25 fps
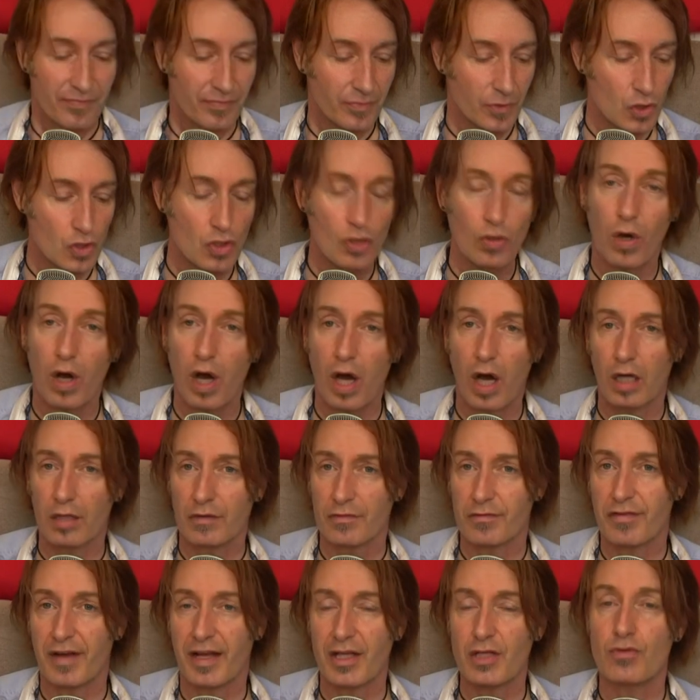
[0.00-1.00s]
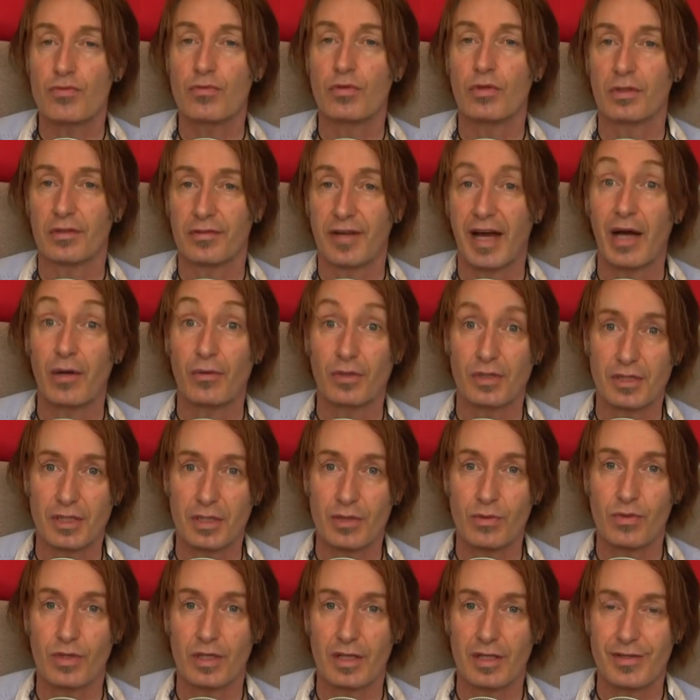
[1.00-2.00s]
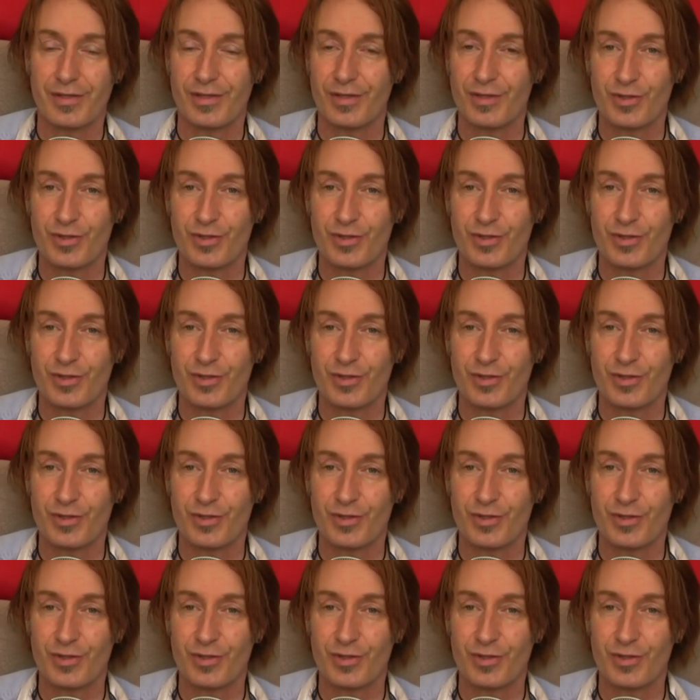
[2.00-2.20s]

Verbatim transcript: There's no hard and fast rule of how to do this.